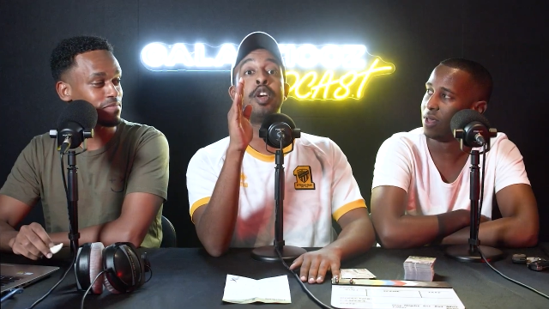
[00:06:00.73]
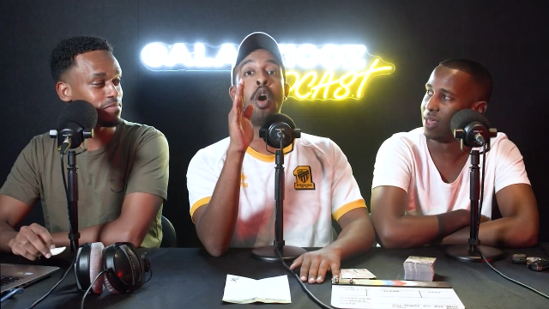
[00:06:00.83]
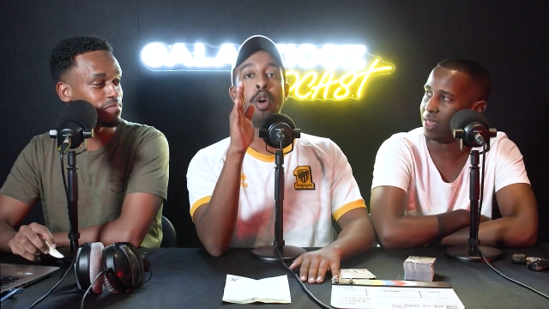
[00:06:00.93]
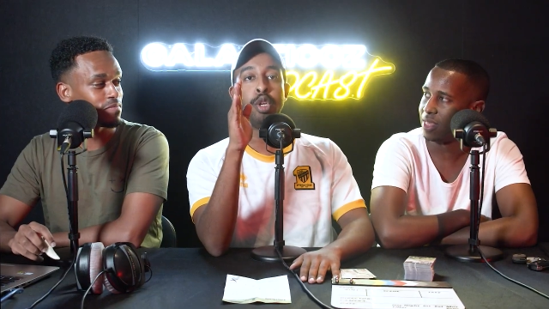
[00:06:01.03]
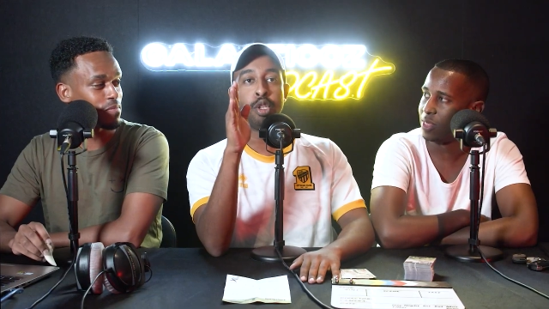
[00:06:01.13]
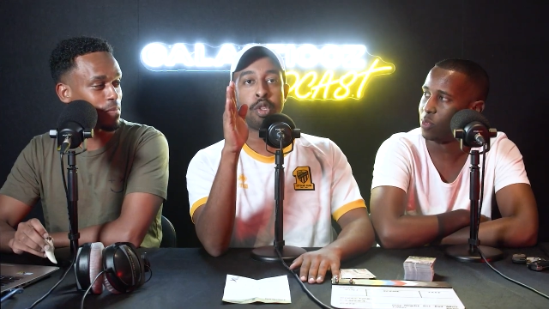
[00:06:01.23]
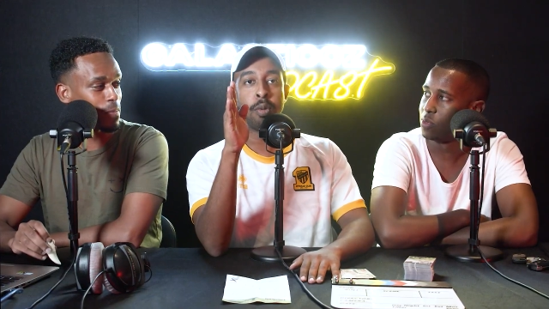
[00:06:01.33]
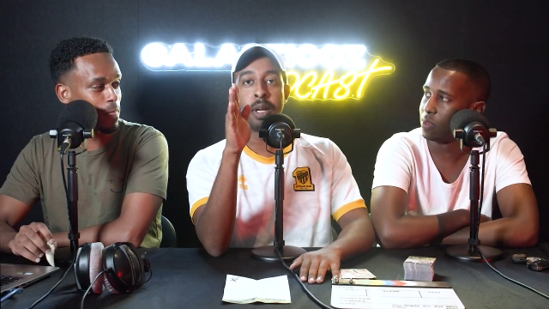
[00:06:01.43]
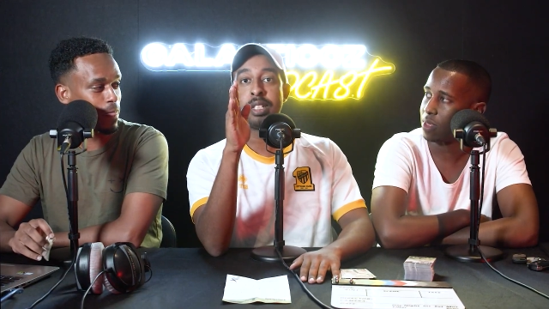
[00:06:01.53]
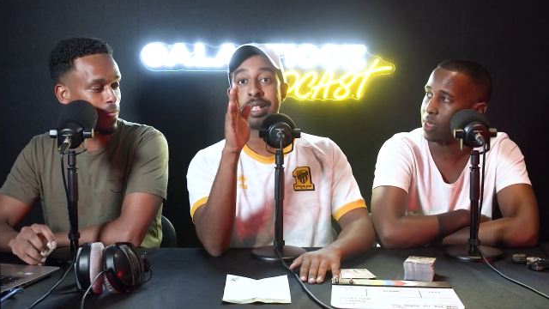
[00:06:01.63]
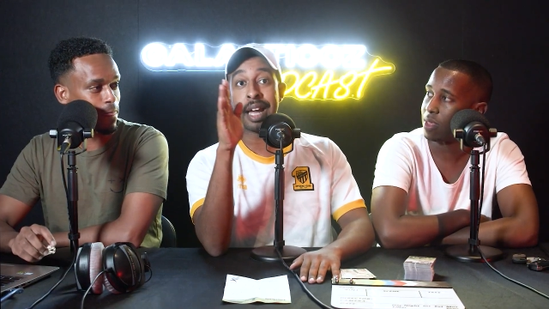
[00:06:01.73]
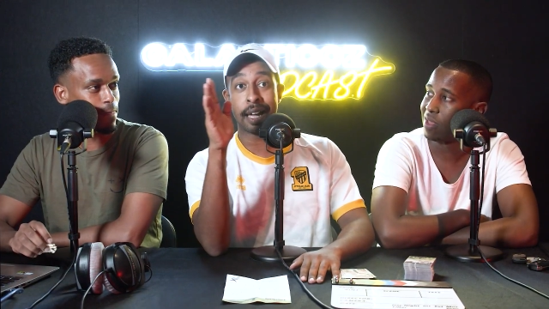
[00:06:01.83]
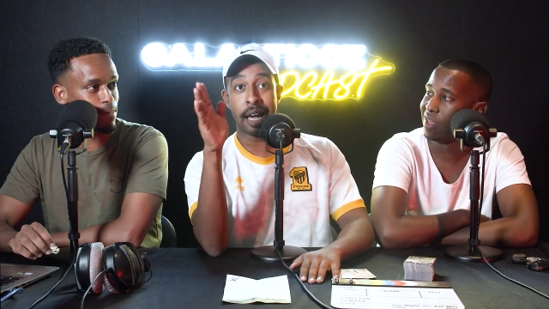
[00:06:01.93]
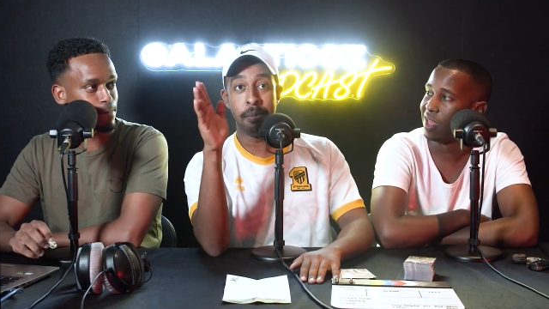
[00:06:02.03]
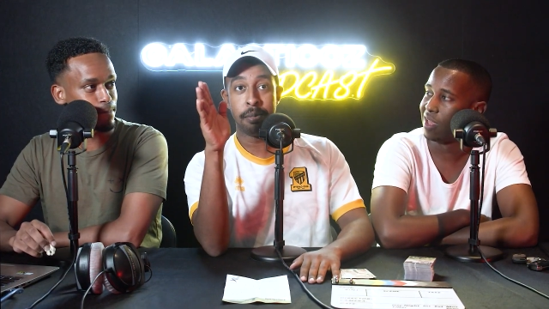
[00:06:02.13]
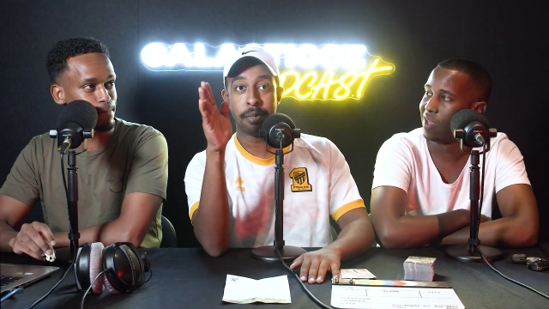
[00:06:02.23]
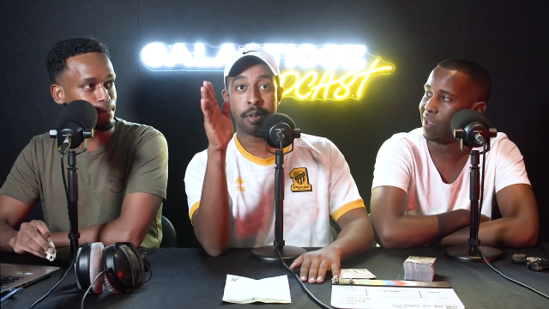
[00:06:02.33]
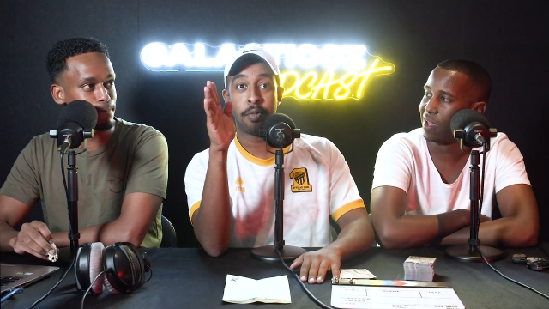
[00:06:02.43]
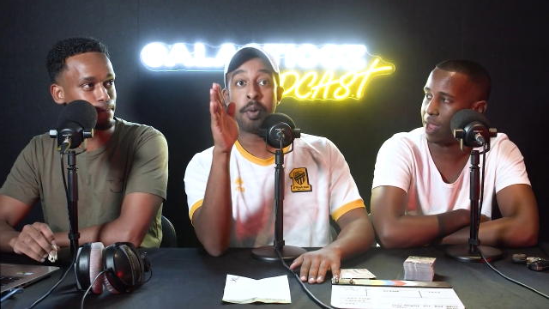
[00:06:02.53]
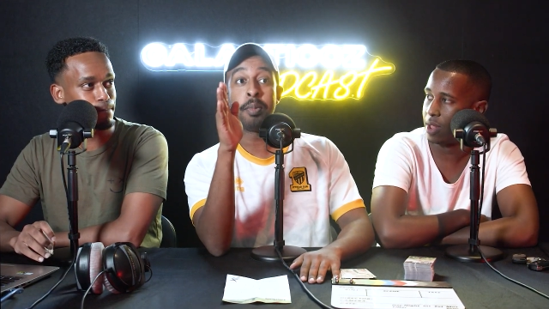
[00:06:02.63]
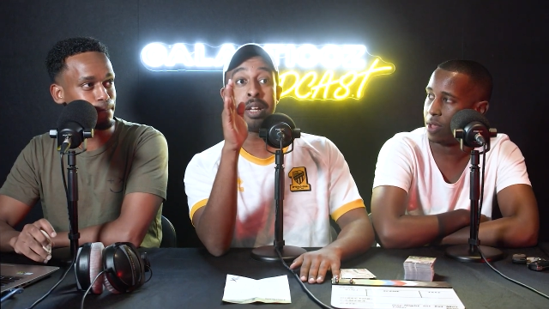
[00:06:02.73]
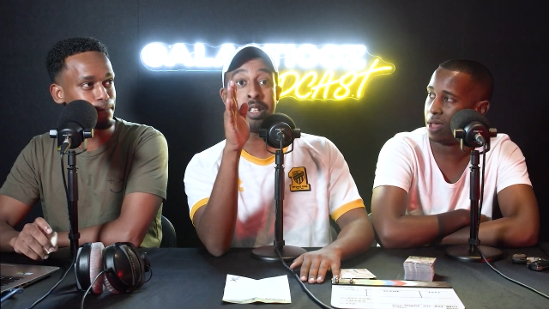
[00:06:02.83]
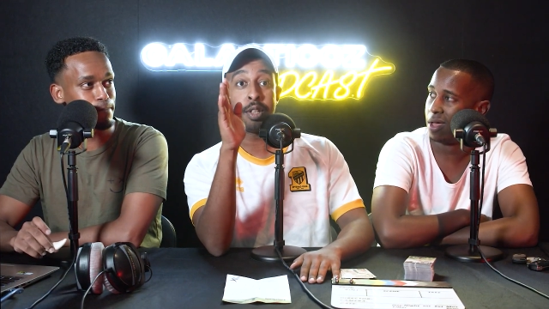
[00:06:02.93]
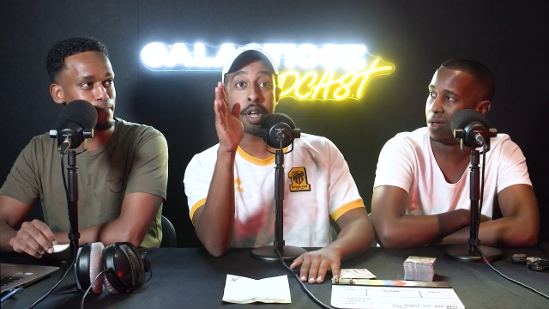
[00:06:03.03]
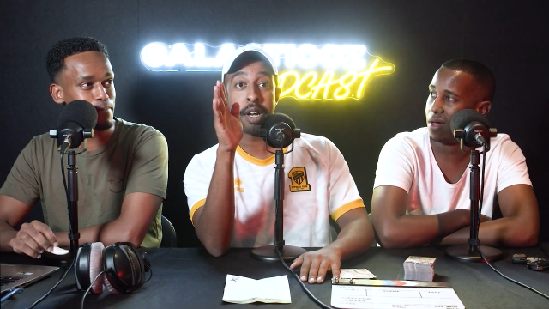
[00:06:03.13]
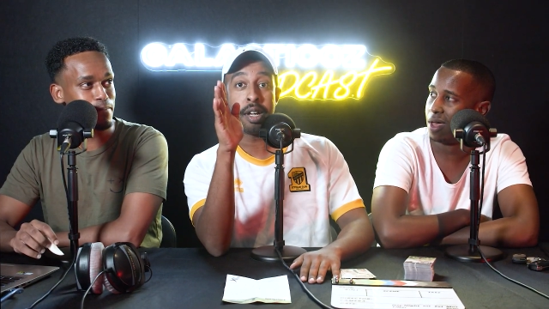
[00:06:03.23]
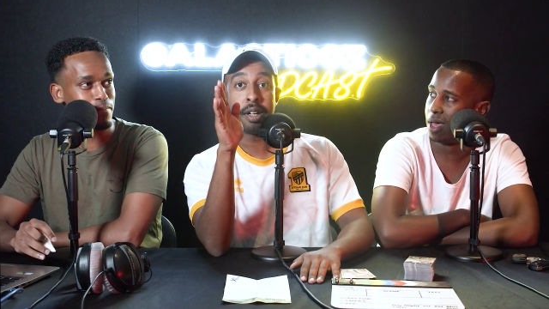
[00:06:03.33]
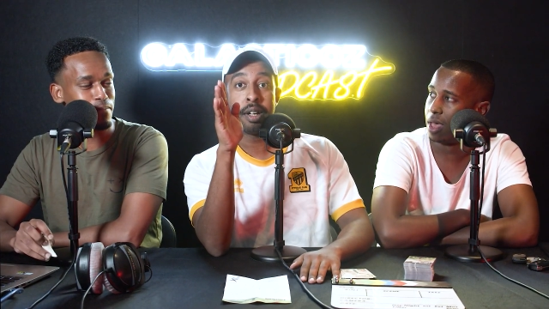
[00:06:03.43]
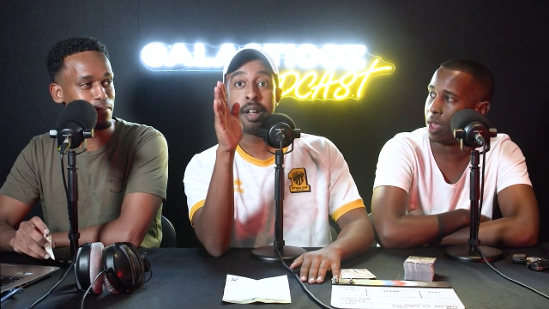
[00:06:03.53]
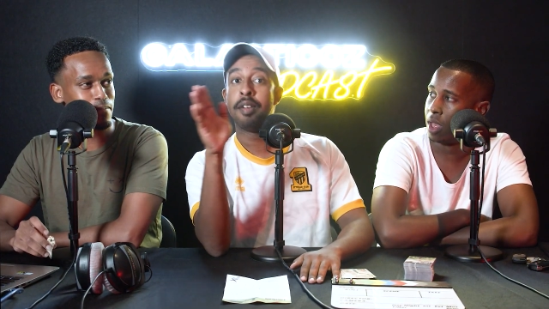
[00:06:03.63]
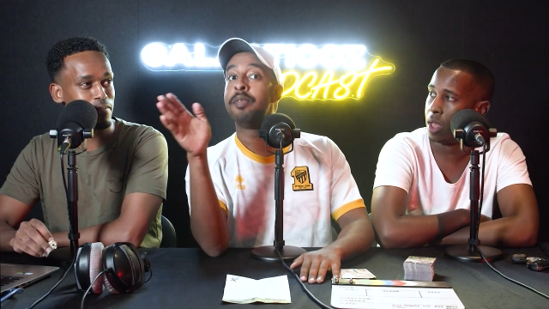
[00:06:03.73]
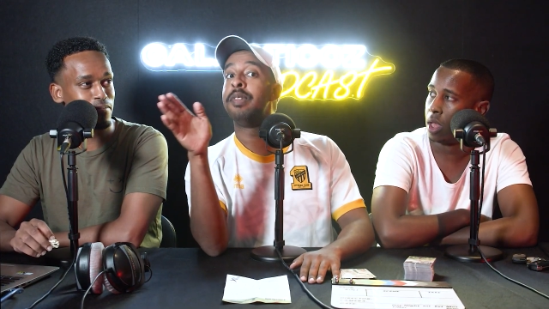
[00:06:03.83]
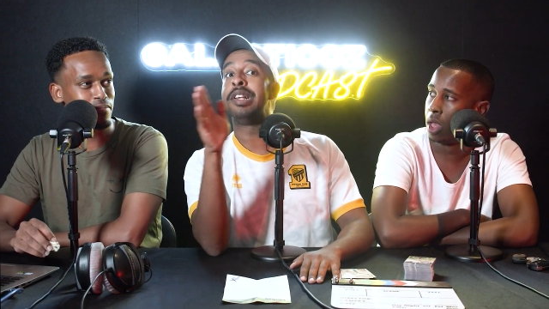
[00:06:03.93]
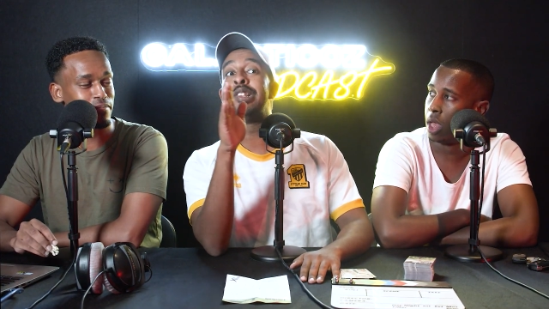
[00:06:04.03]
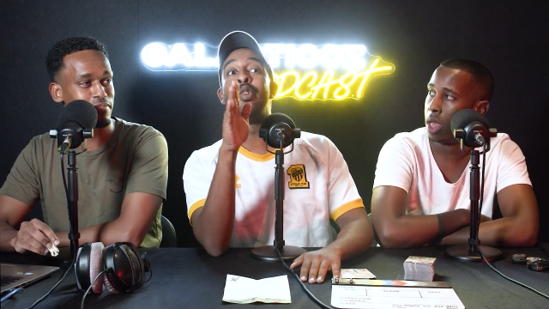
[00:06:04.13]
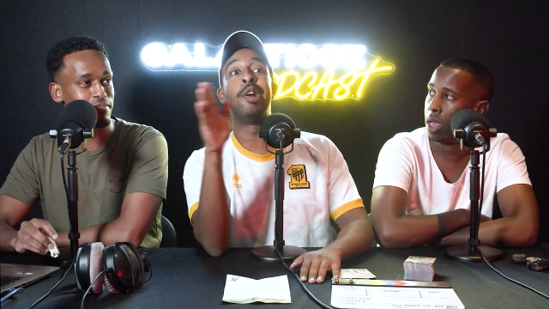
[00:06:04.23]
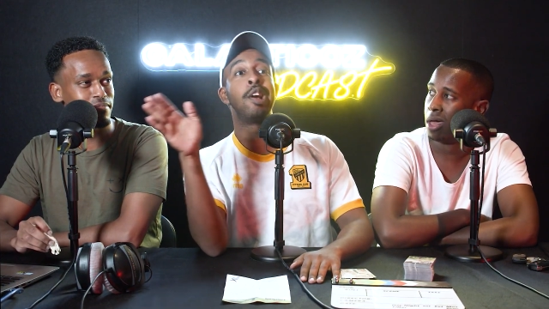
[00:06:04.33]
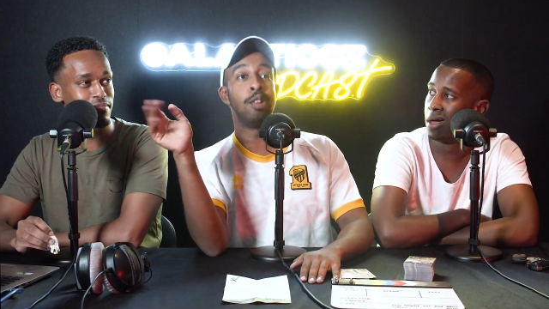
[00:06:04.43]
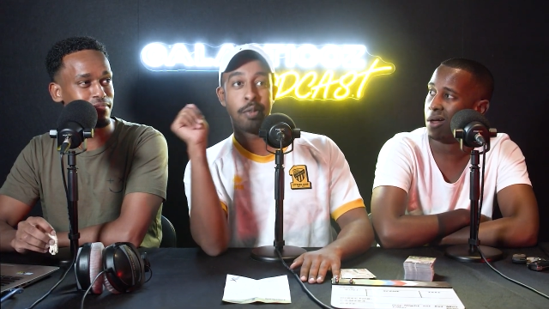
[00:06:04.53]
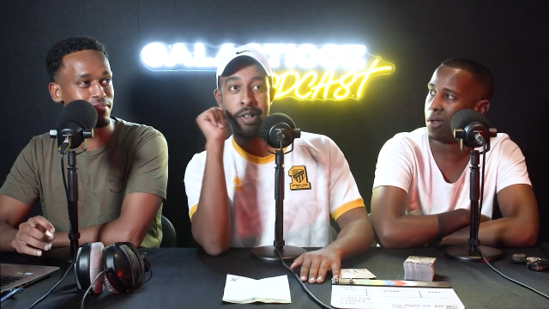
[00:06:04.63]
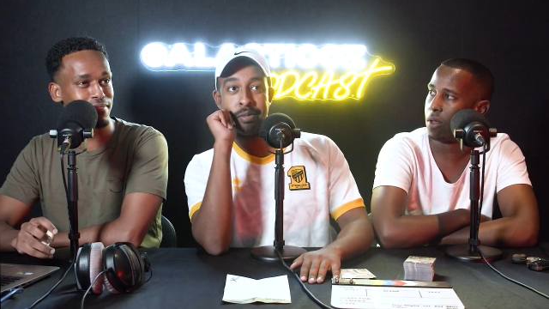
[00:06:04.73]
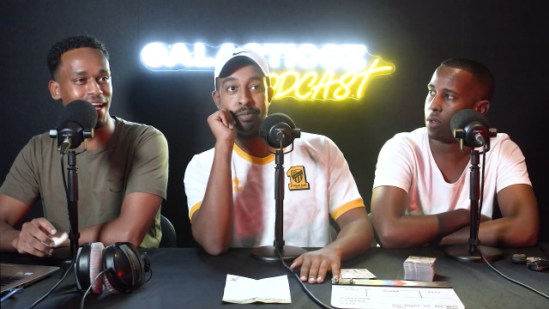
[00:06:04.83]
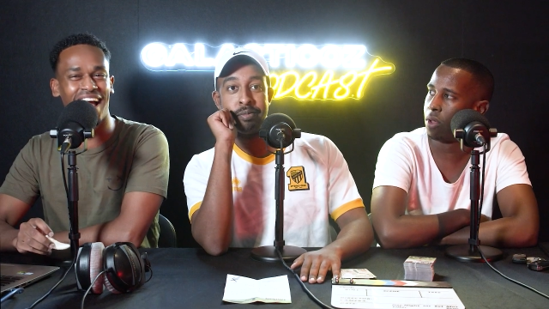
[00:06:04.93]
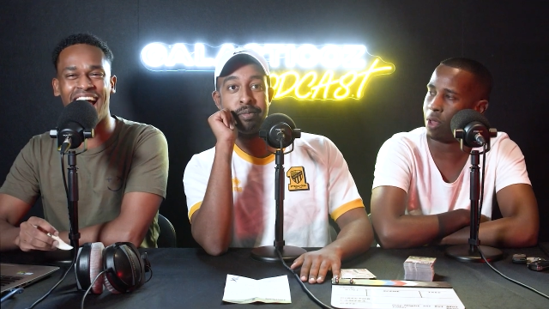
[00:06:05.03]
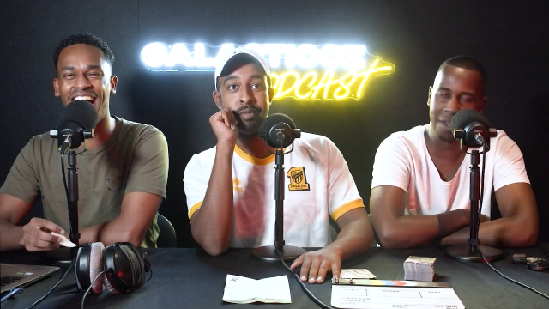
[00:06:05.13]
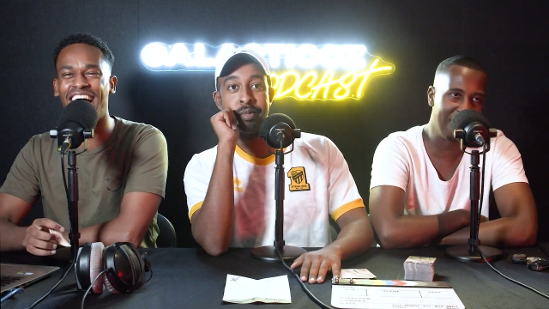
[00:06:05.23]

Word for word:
Speaker 1: you go on YouTube and check that game from 1930, there's no record of it. Of course there